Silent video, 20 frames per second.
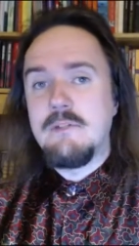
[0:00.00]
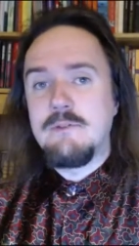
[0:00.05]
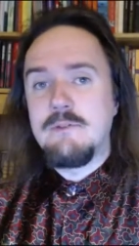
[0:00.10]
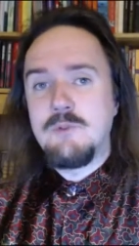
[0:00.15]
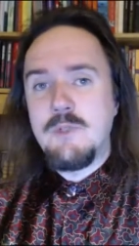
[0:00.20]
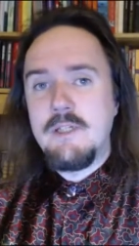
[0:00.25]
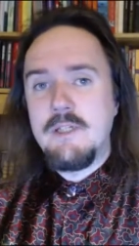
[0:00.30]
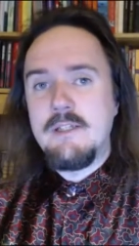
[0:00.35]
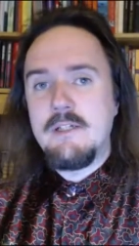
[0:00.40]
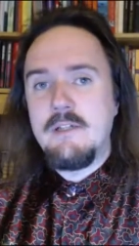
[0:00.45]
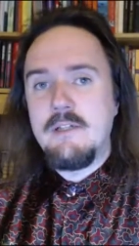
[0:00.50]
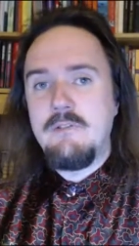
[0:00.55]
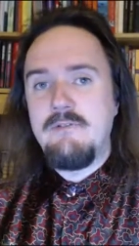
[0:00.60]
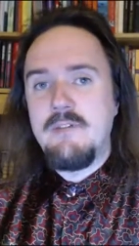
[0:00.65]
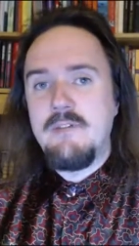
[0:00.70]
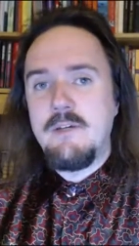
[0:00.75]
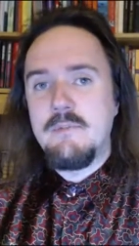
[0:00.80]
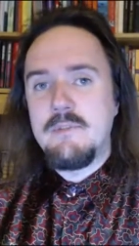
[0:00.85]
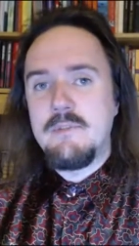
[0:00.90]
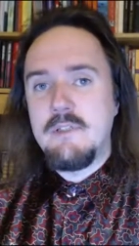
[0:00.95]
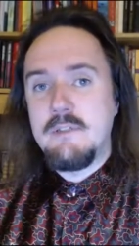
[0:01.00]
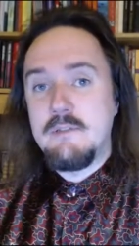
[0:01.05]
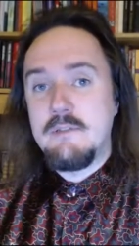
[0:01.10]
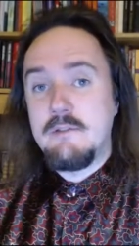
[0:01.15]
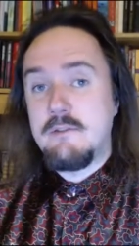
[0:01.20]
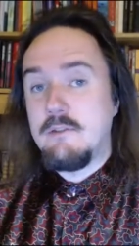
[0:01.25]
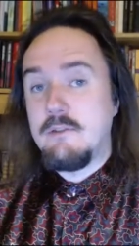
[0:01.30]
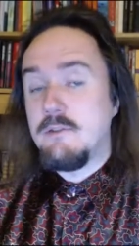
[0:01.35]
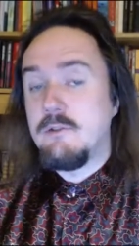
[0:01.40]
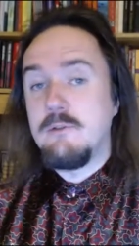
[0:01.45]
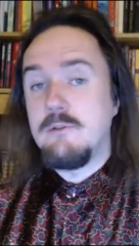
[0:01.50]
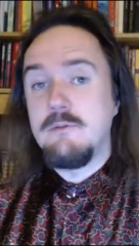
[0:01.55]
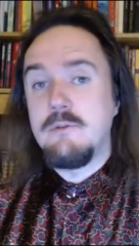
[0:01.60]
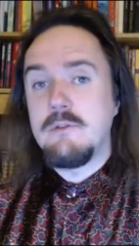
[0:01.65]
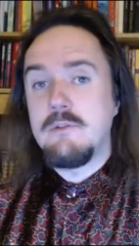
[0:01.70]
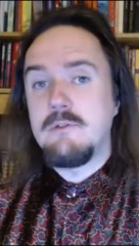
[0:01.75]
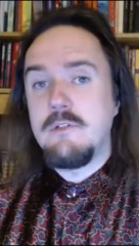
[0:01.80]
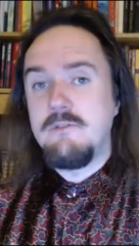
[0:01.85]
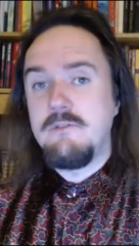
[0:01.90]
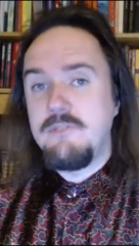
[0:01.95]
radical feminists who
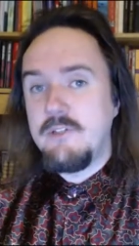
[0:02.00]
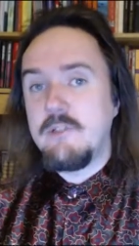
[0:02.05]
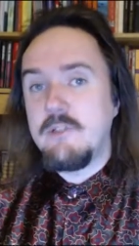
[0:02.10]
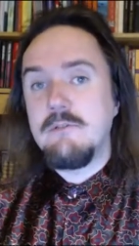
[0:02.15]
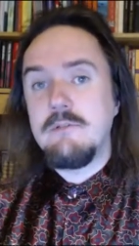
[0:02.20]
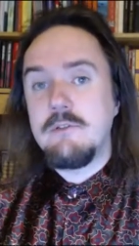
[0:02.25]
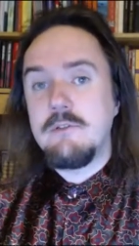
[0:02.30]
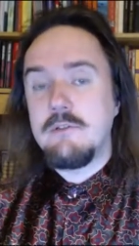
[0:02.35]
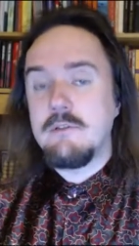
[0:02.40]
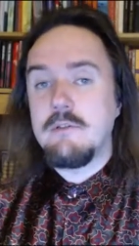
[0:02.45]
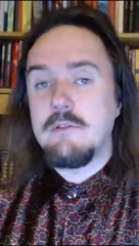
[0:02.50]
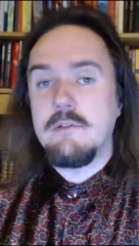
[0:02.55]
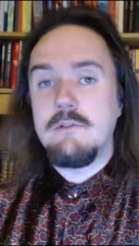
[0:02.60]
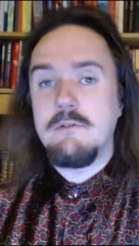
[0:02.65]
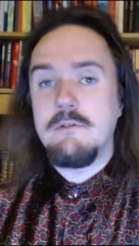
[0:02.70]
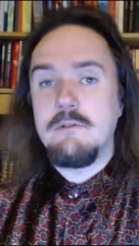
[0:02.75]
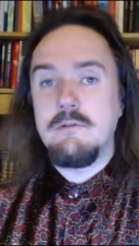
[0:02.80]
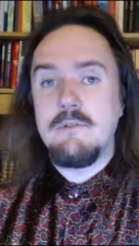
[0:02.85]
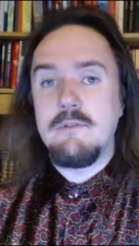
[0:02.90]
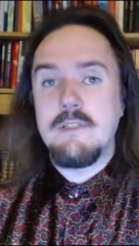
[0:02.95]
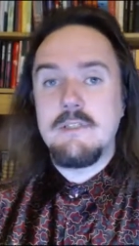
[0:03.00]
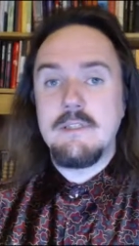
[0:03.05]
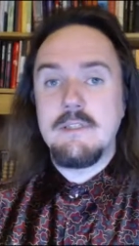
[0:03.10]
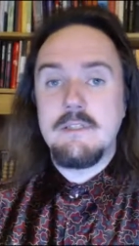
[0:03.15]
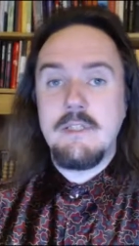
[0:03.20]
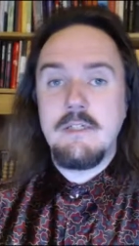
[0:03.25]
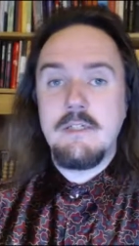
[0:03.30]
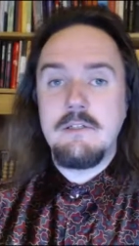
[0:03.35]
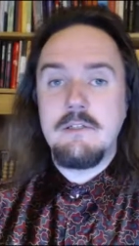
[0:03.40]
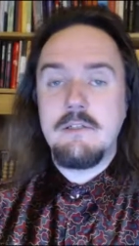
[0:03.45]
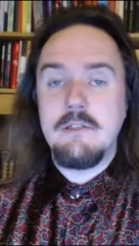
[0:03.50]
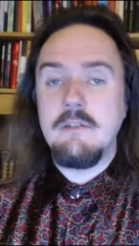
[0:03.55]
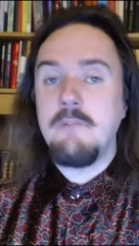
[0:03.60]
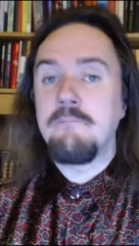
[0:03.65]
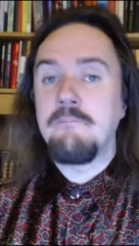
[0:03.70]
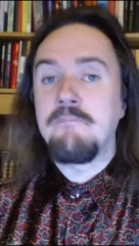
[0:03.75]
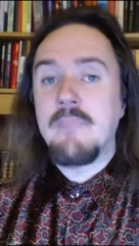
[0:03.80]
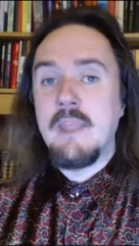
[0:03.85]
refuse to do that distinction,